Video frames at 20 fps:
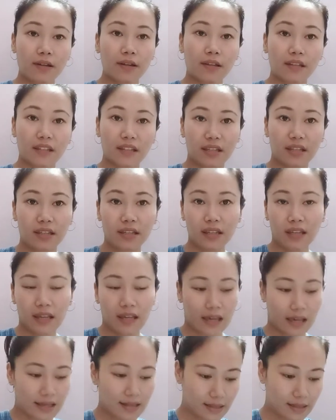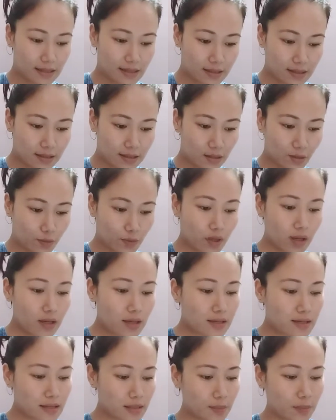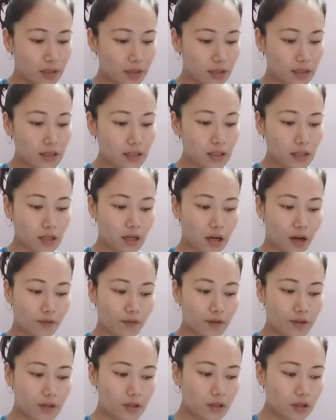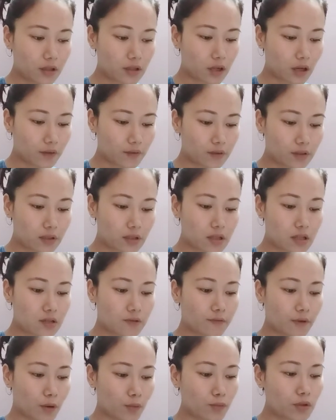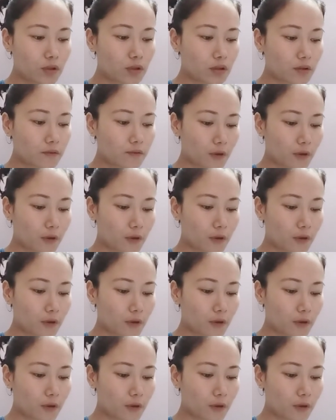WAITRESS. Okay, similarly governor, governess, founder,